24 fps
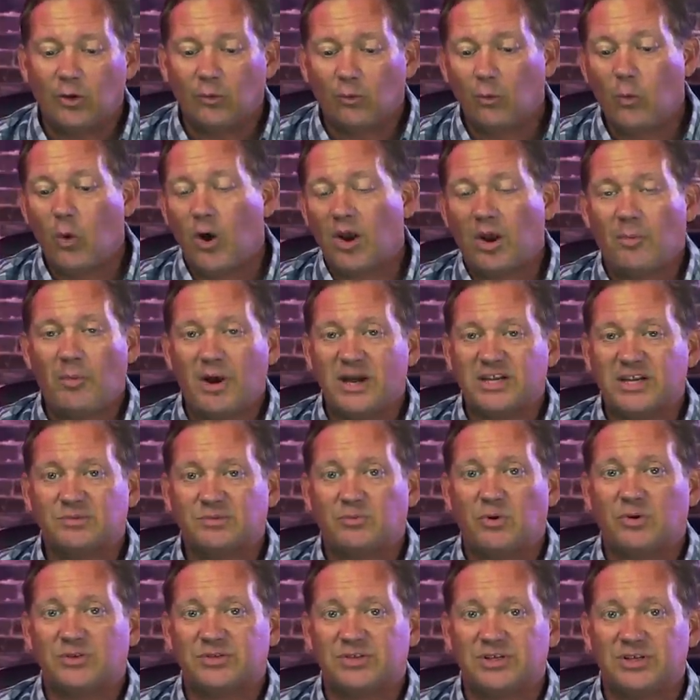What am I
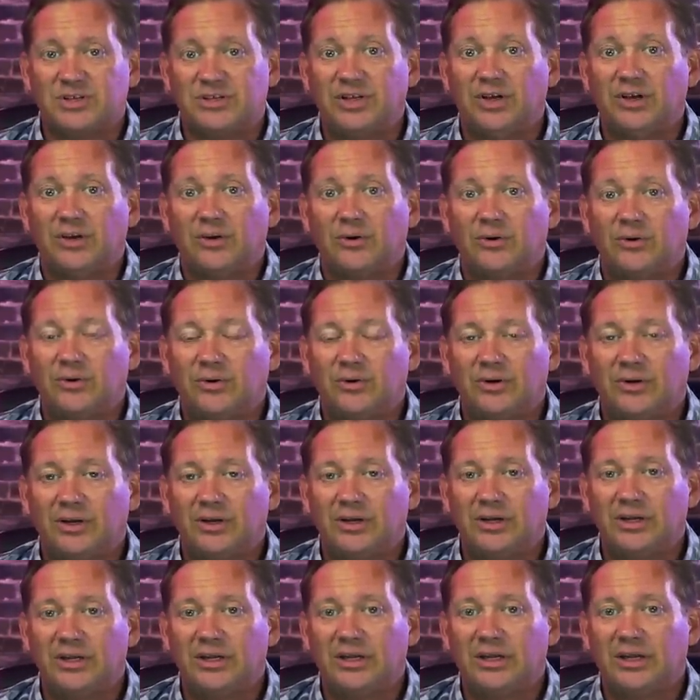supposed to do?
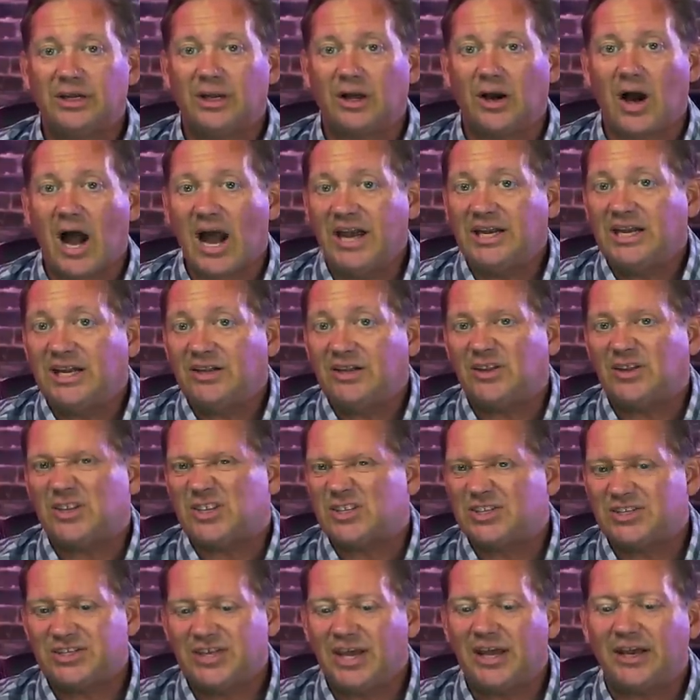You know, I need the
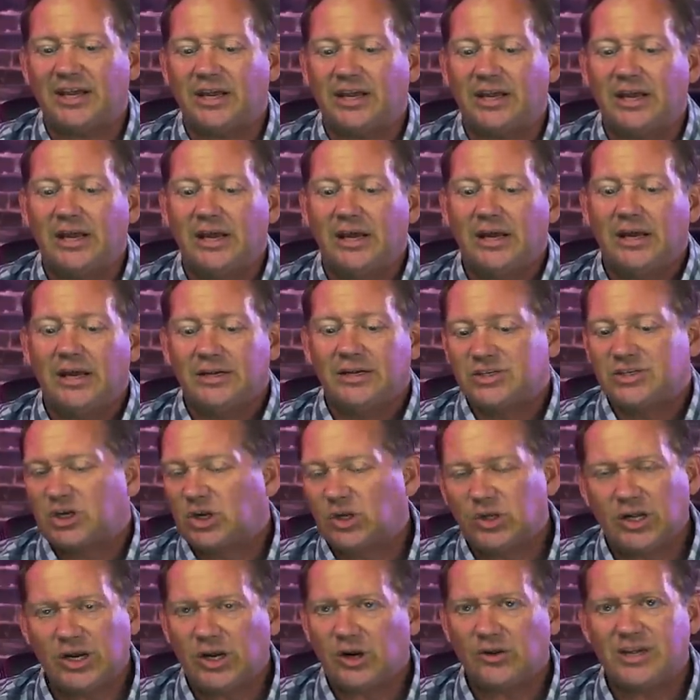city to
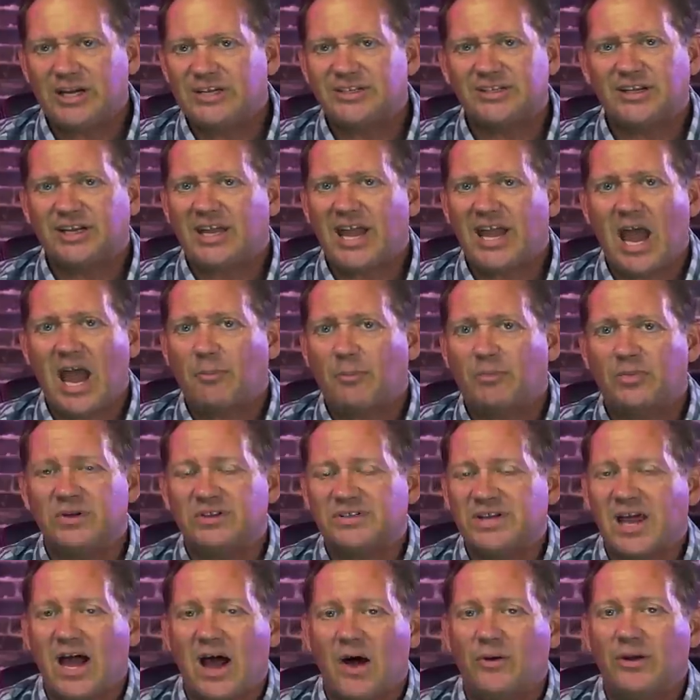clear these
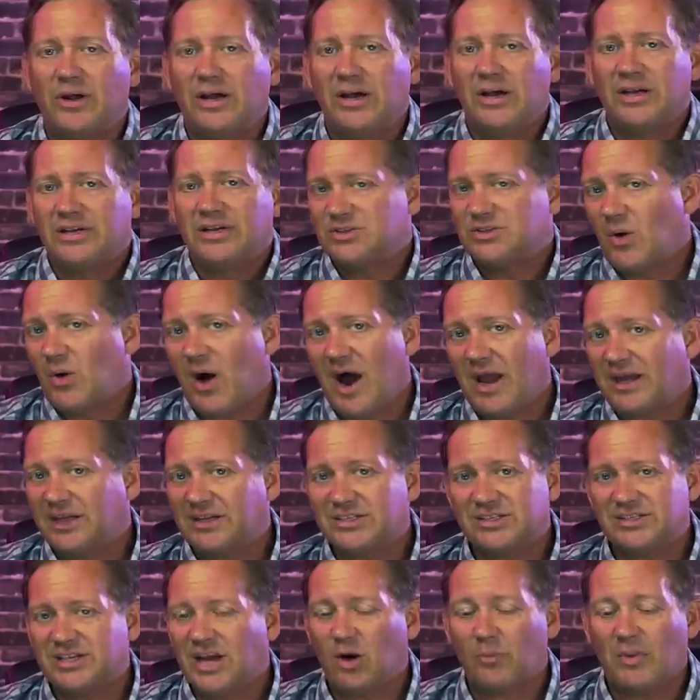encampments out so I
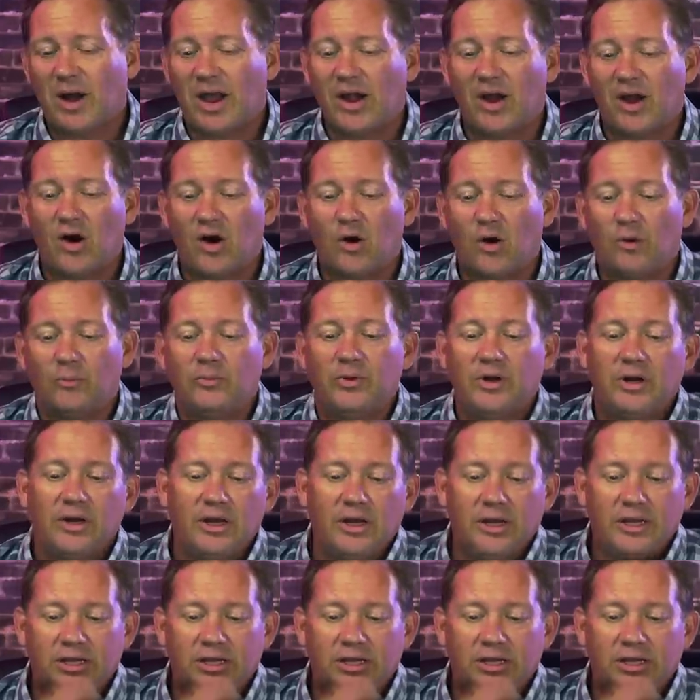can sell my home.